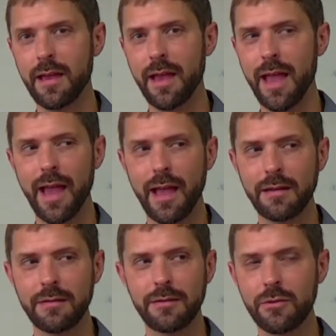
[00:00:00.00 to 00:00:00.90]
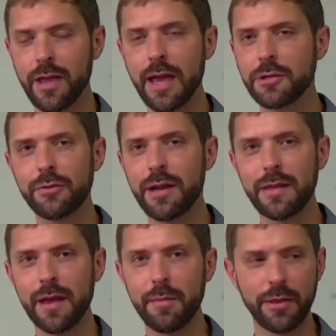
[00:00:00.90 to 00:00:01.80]
And you can't do
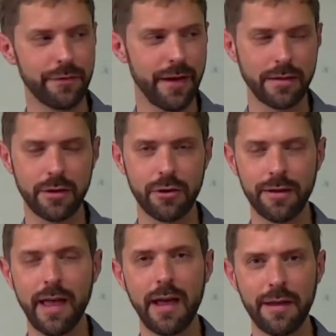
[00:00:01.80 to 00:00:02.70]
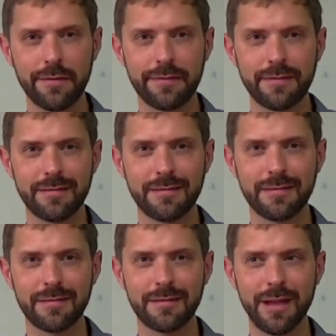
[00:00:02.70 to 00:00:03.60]
anything about the fact that you're alive.
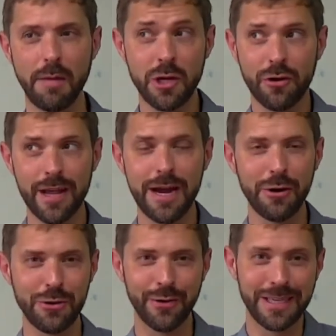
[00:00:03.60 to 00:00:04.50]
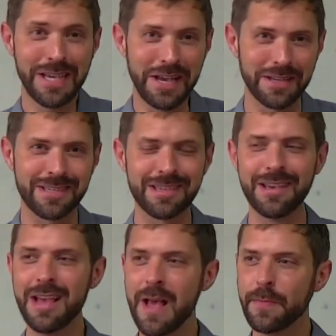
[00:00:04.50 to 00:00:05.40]
I mean, you're here, you exist,
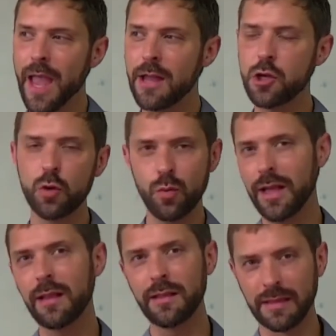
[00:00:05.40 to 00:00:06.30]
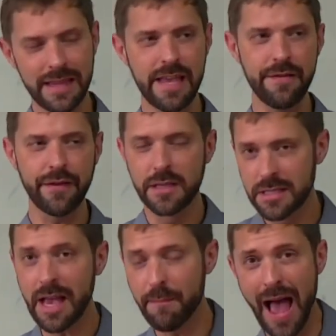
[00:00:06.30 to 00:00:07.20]
and you will live
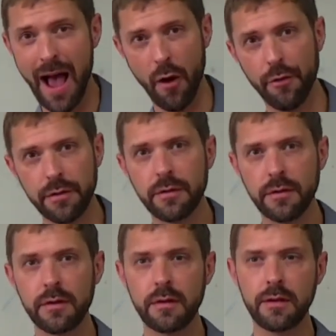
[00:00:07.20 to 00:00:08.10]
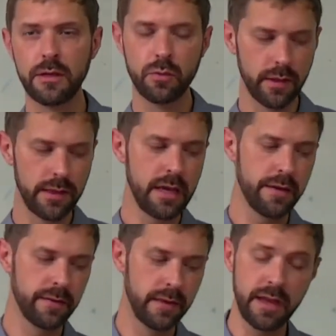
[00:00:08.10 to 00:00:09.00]
somehow. You will
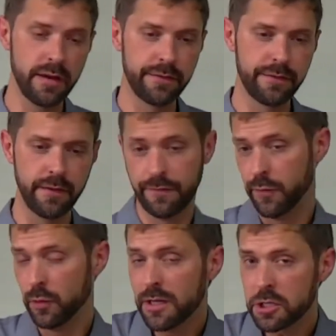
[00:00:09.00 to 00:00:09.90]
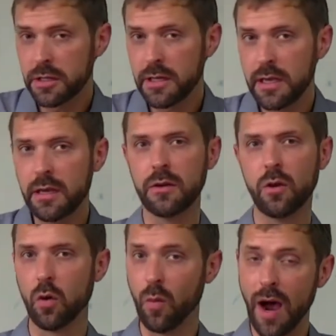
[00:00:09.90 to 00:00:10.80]
live foolishly
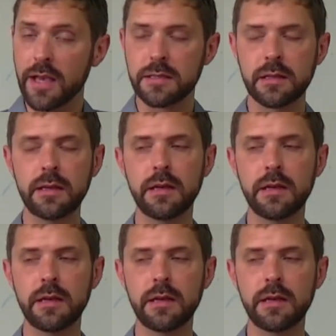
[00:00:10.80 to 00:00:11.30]
or wisely.